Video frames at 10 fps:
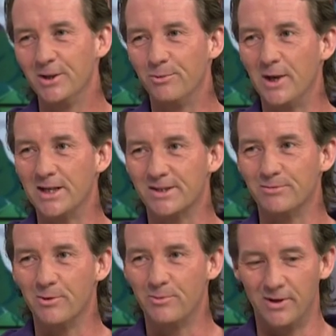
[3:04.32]
pet some
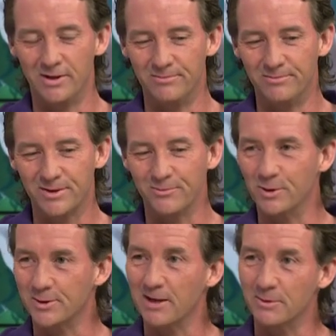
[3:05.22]
real
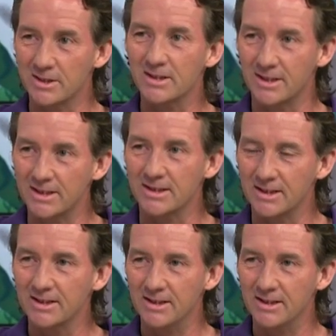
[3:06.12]
damage later. Yeah.